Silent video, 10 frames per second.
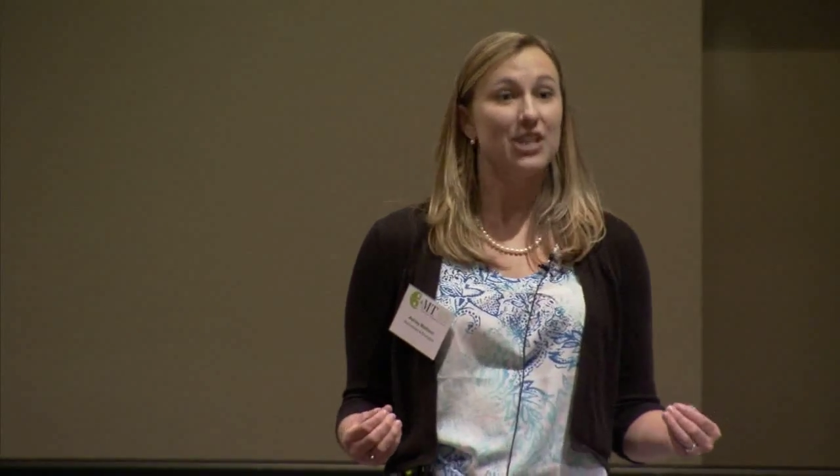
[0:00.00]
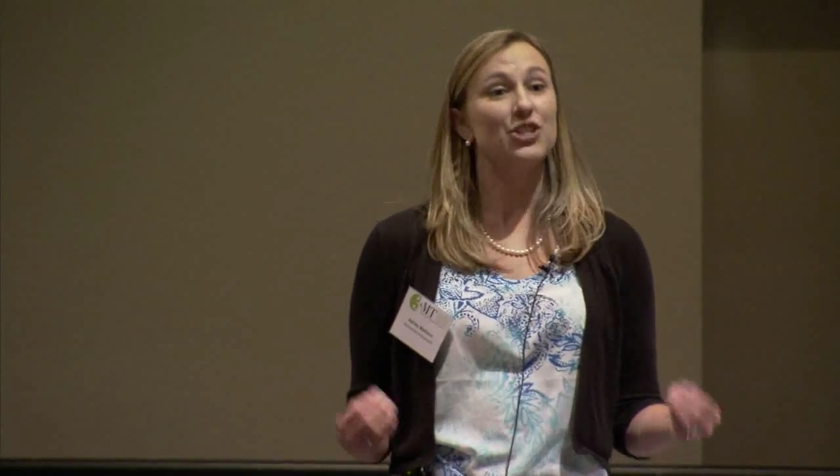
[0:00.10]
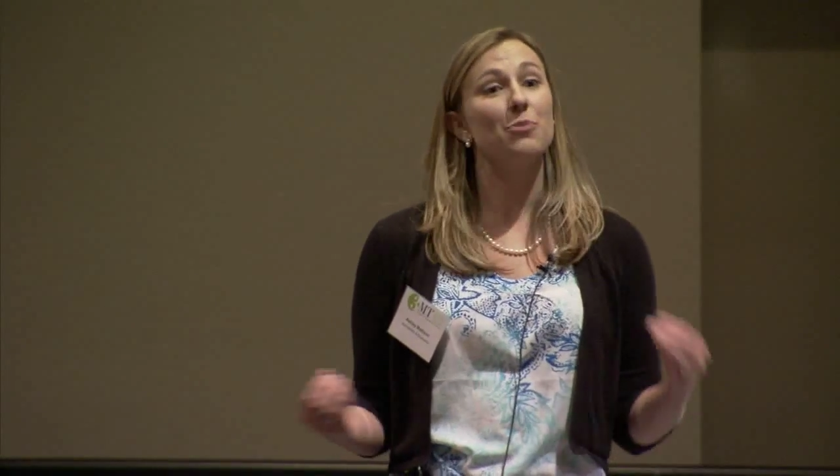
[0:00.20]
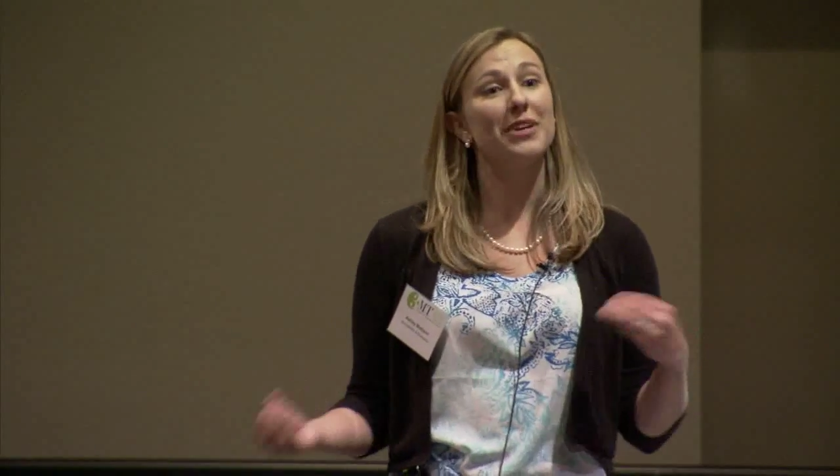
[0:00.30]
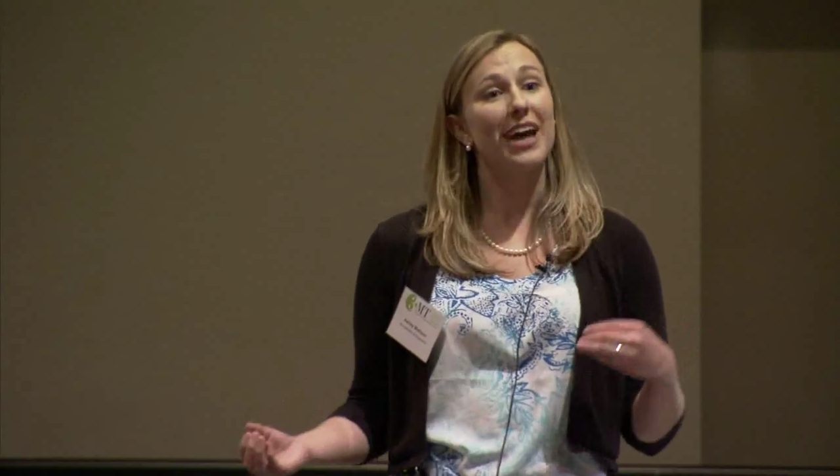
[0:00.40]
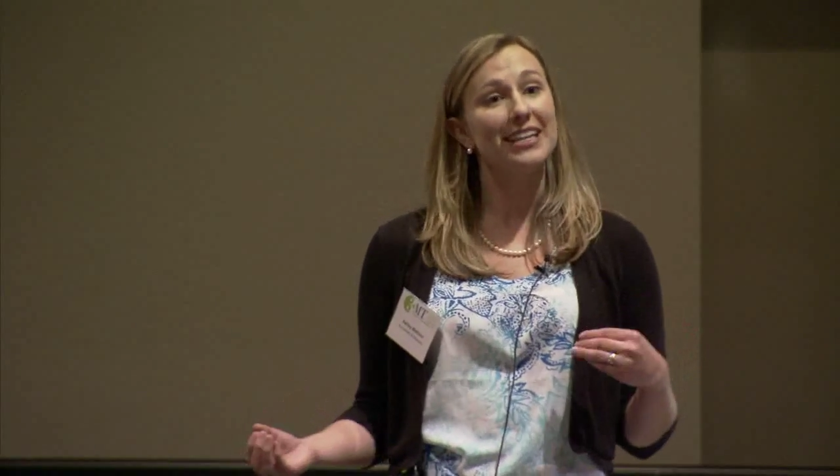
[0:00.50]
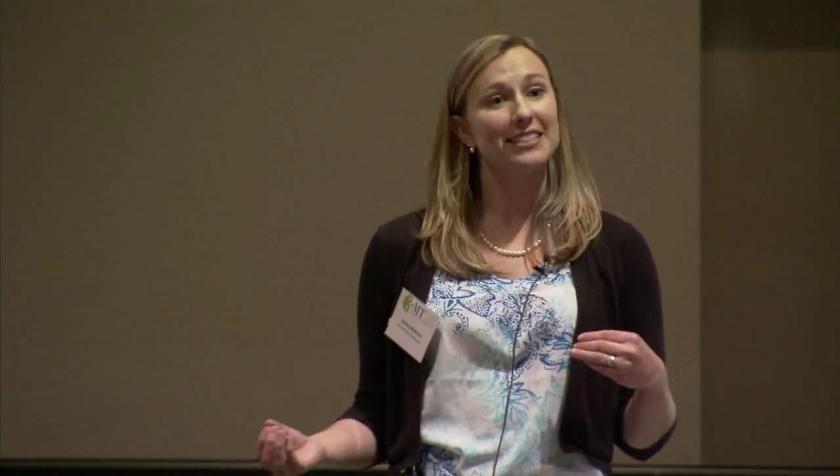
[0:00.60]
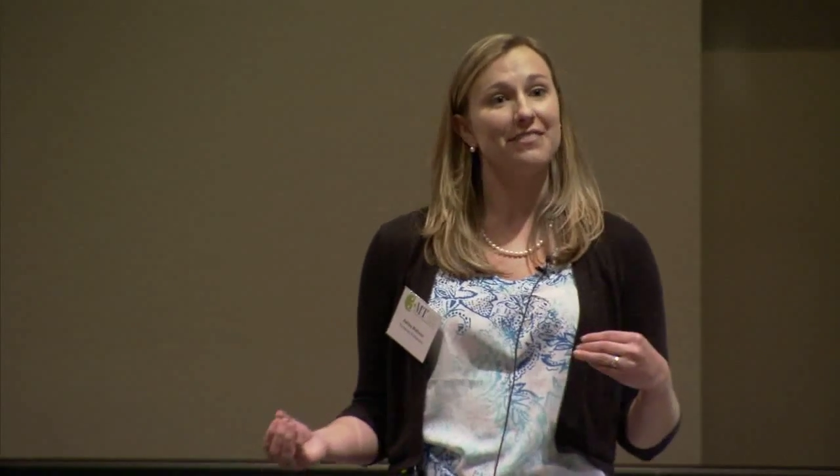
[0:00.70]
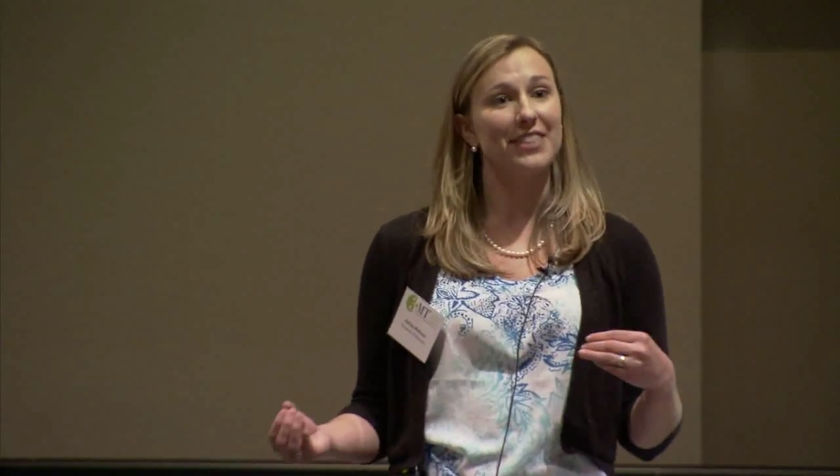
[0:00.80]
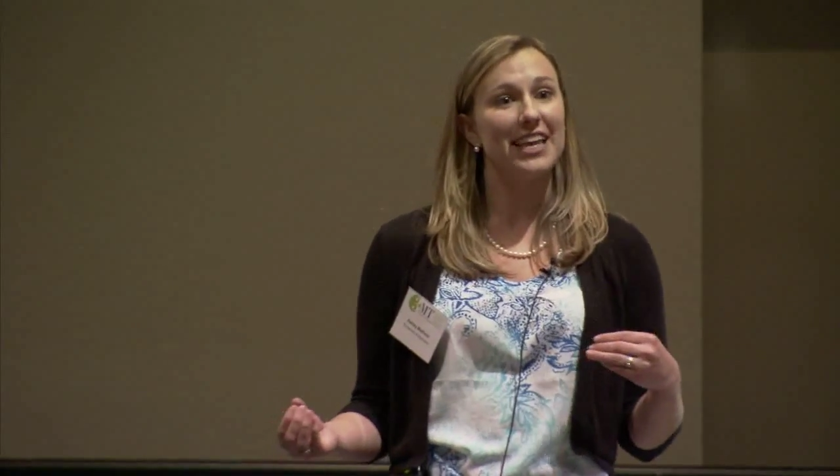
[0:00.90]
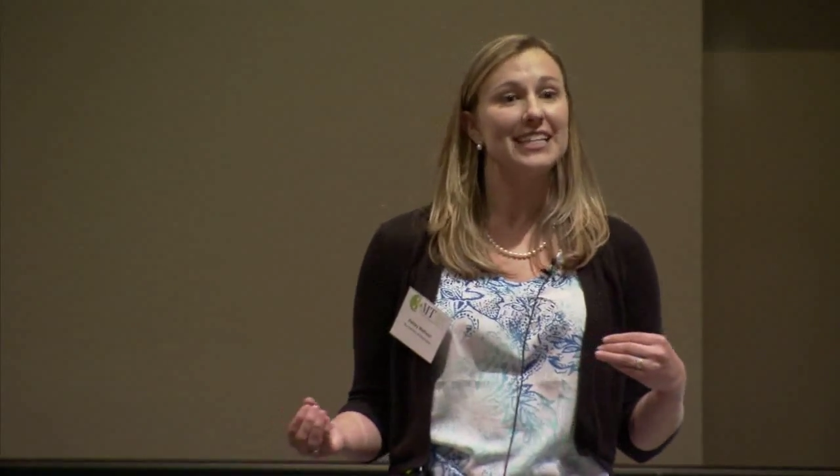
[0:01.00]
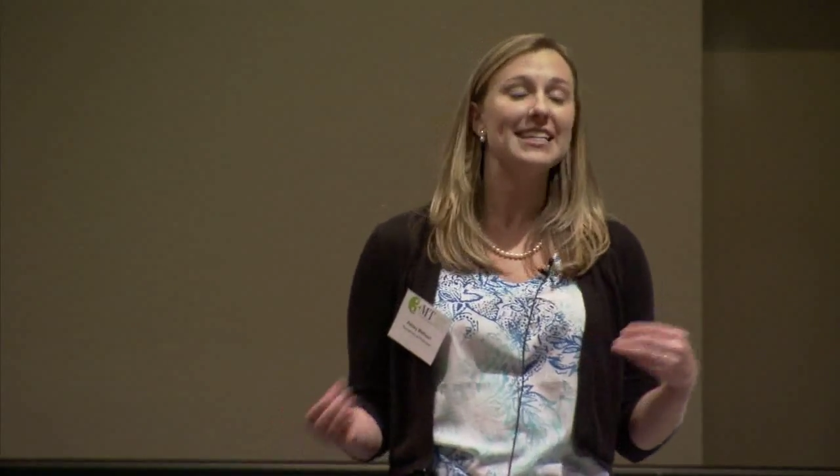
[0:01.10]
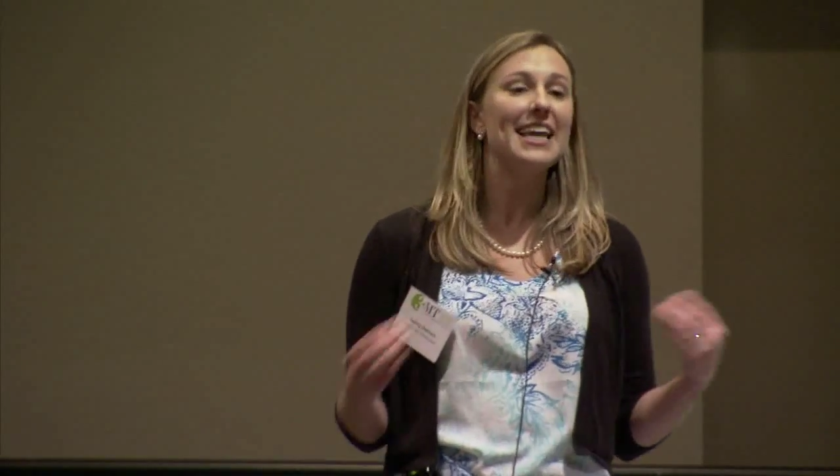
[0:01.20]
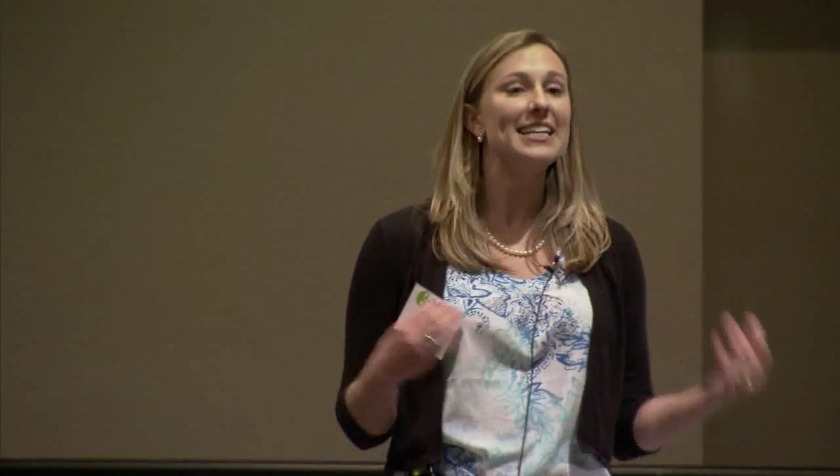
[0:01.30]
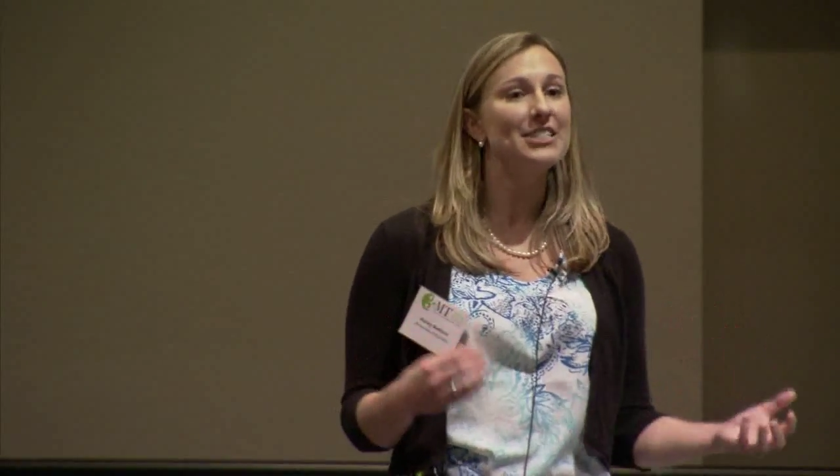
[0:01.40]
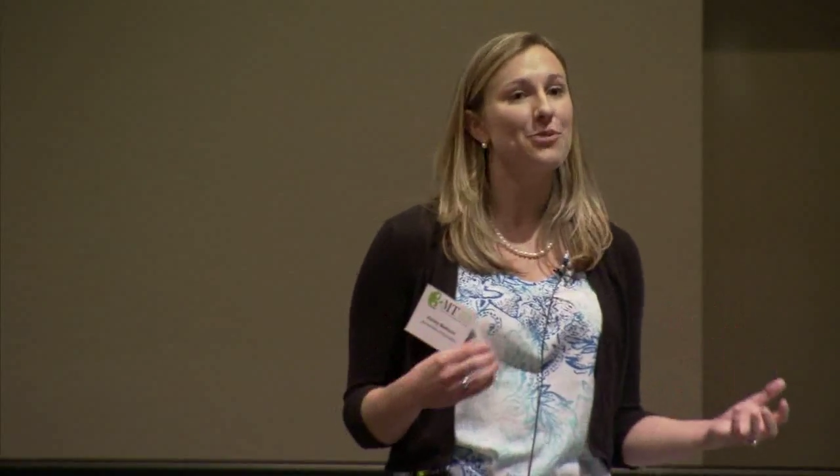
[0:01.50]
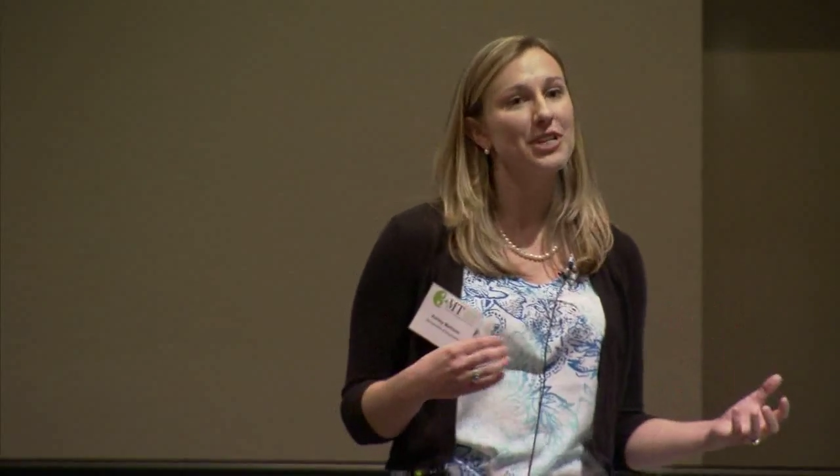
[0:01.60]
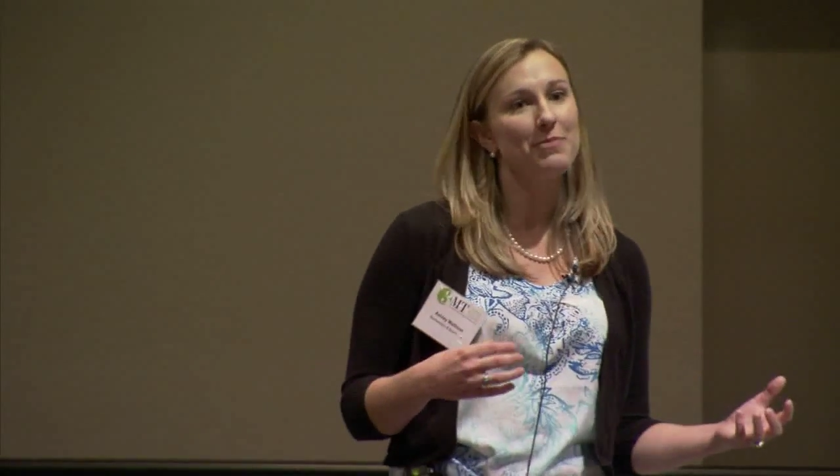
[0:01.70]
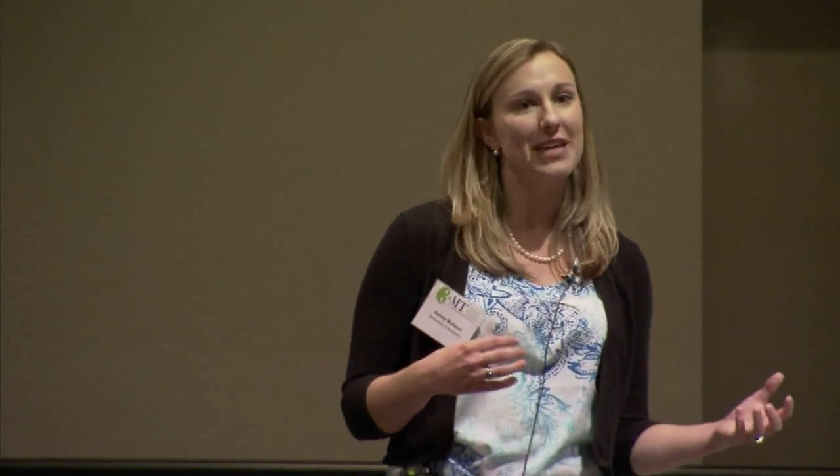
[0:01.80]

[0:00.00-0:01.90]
So because of this, it is going to